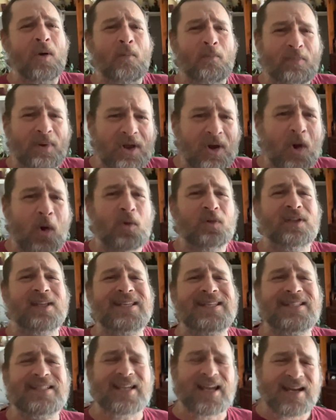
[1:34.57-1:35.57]
but only
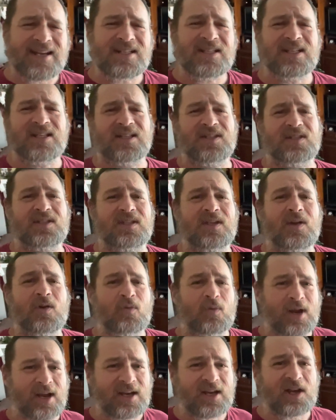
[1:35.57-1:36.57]
Santa's
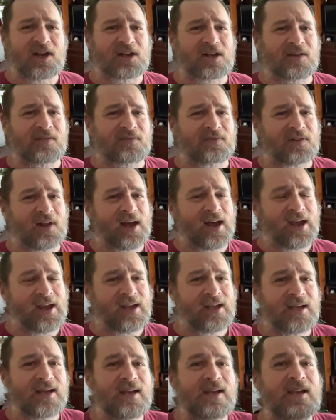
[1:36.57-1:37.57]
reindeer can
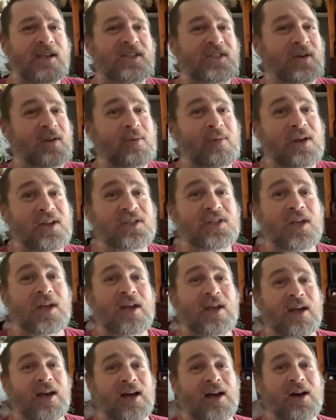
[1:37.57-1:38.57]
fly. So anyways,
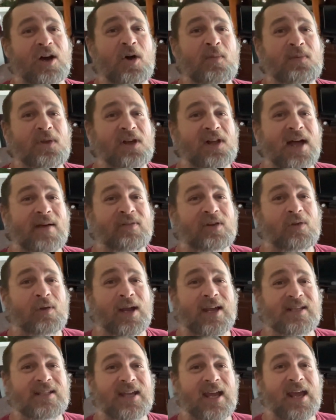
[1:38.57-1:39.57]
I uh, hope you all have a
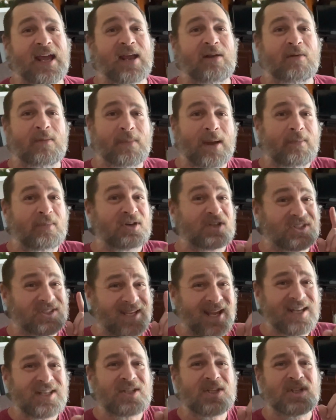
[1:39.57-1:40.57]
great day. And remember,
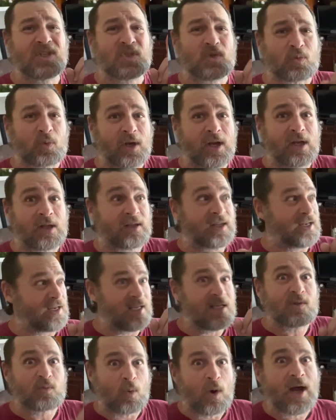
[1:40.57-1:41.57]
Santa's real and
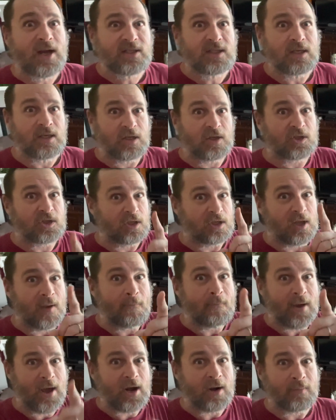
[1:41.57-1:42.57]
he's watching you, so you
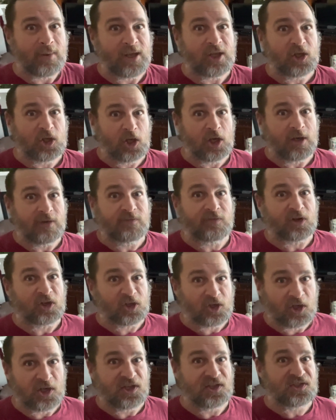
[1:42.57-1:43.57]
better be good for
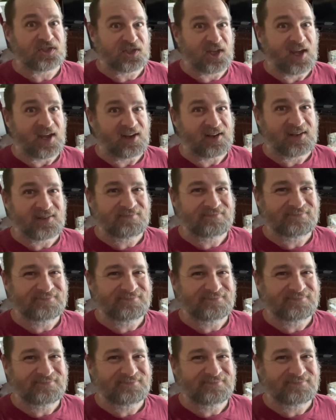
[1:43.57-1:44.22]
goodness sake.